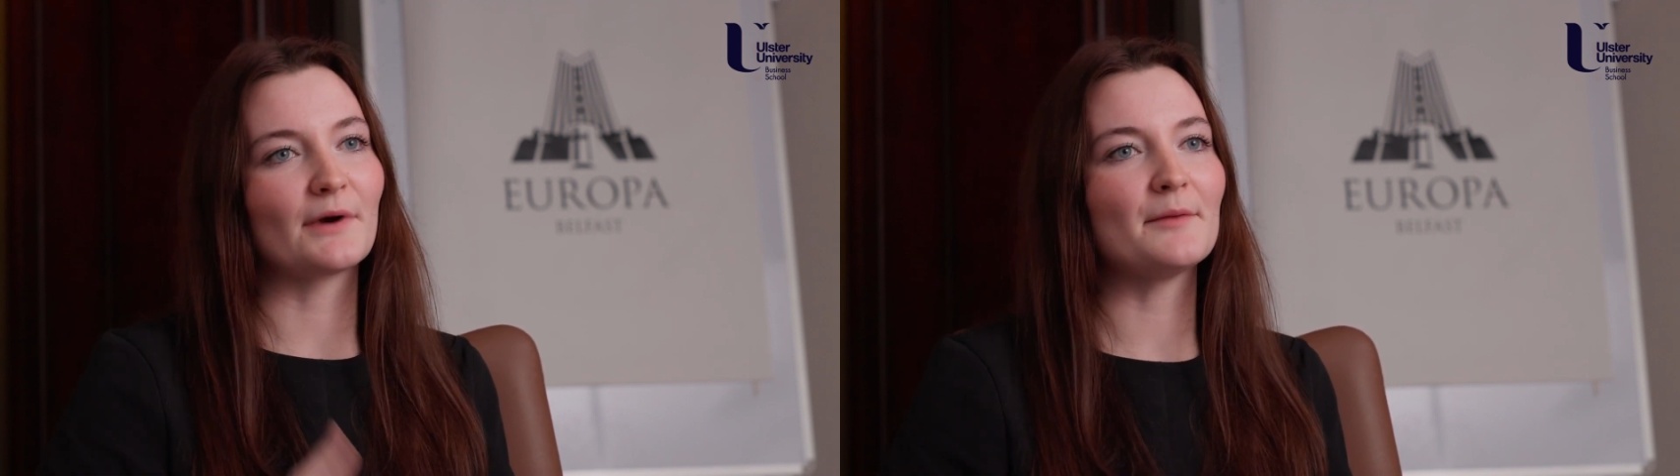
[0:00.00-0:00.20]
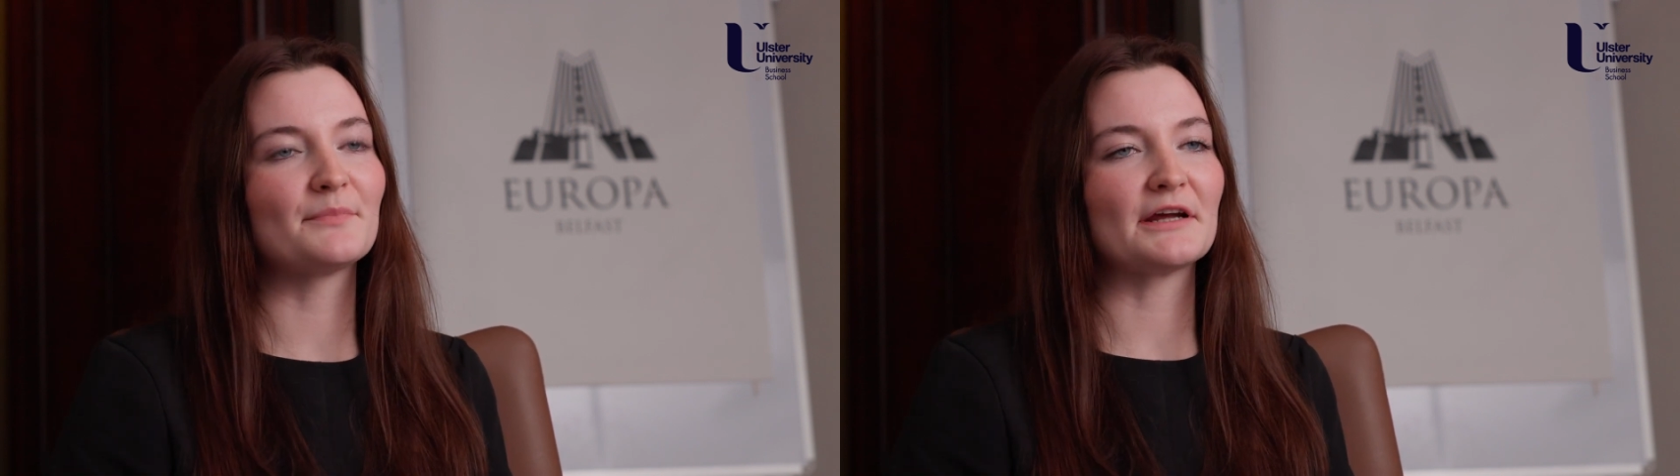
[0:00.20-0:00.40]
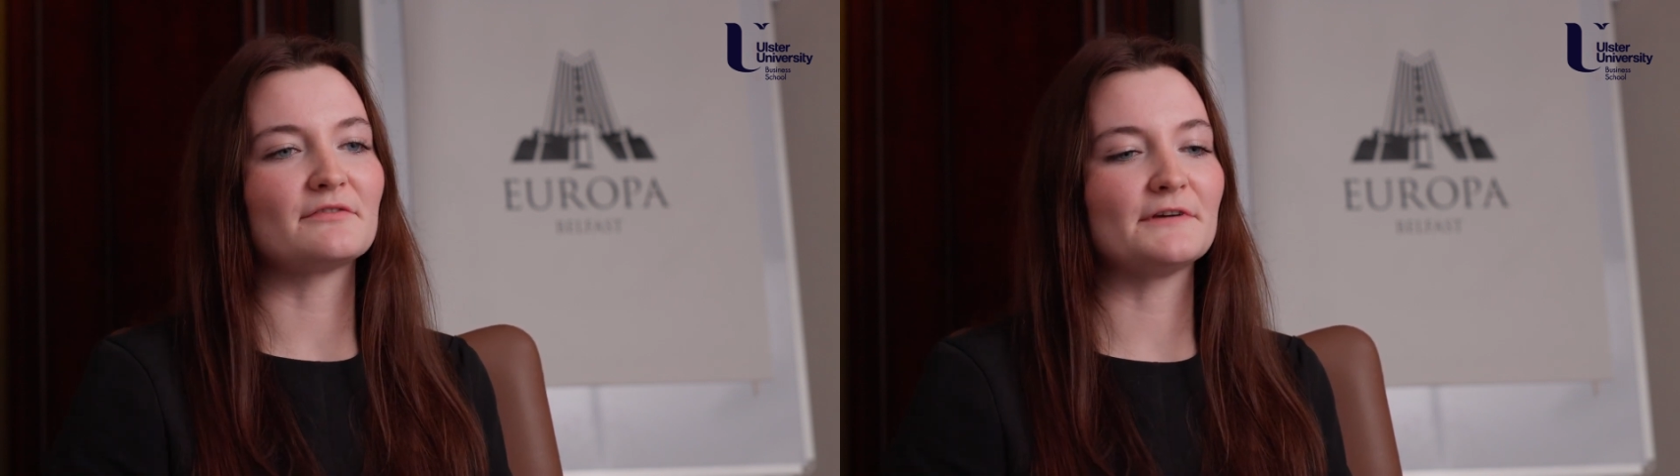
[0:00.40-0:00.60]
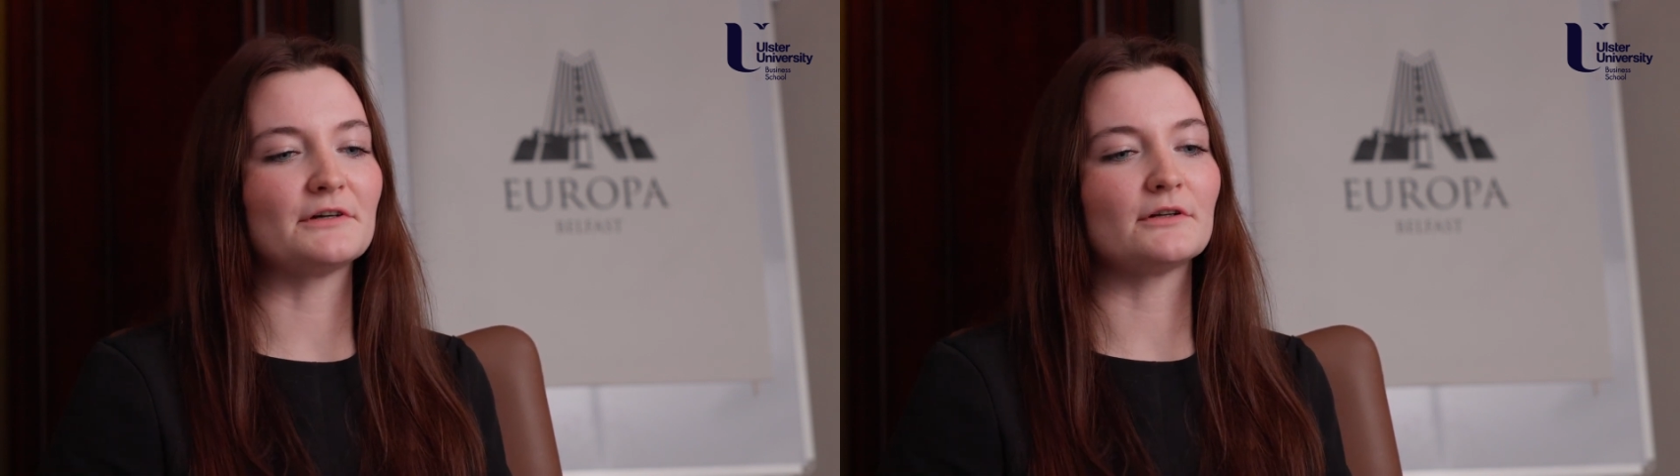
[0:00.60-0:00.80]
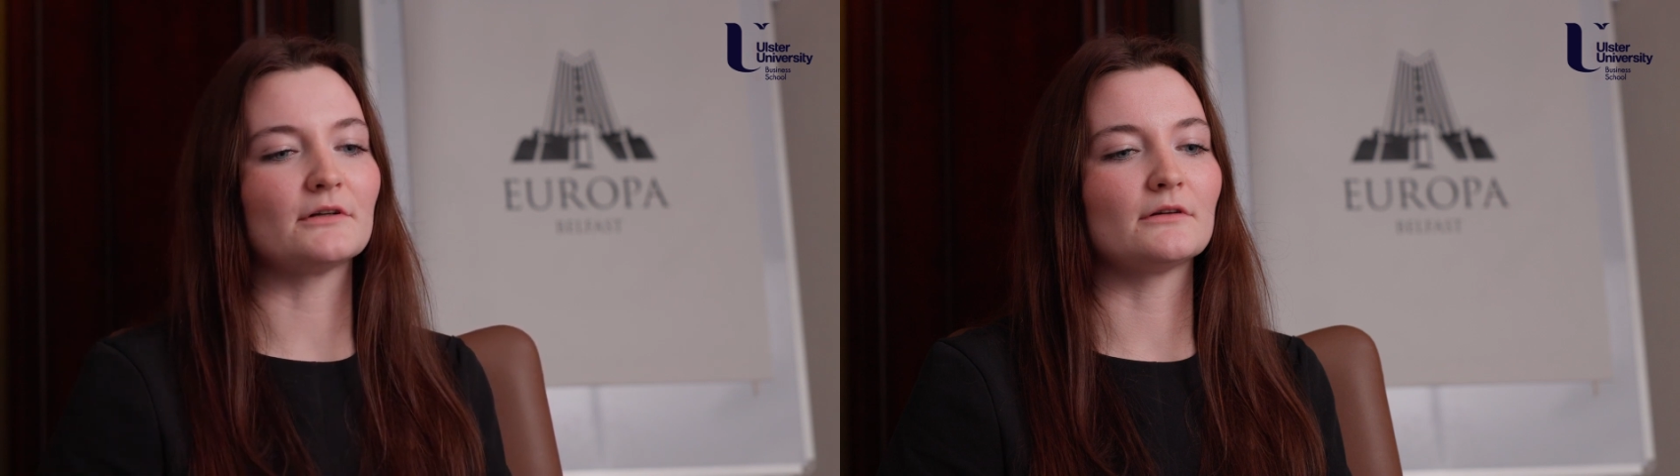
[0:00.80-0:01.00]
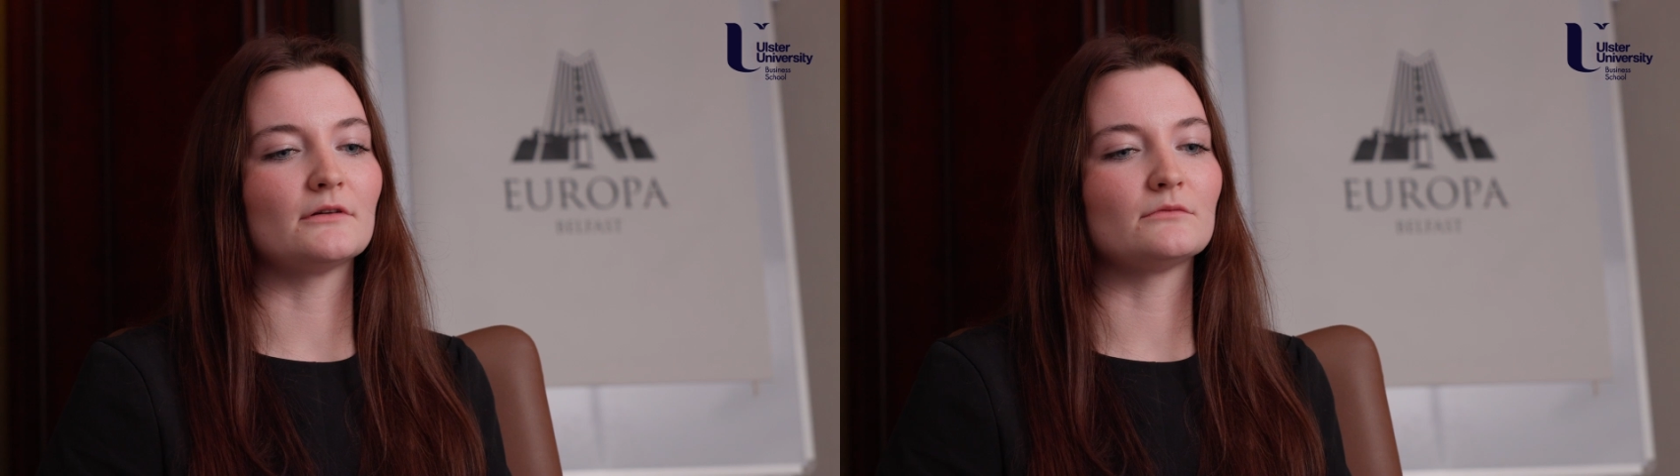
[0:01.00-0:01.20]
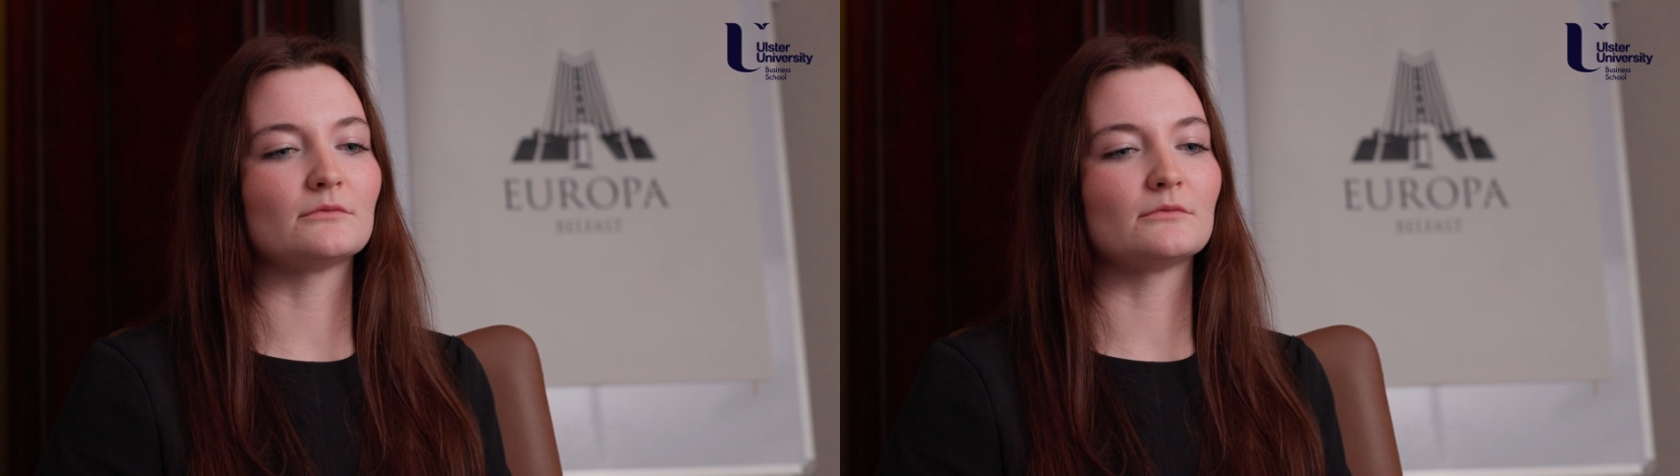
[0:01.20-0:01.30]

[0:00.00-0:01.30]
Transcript: rep and I feel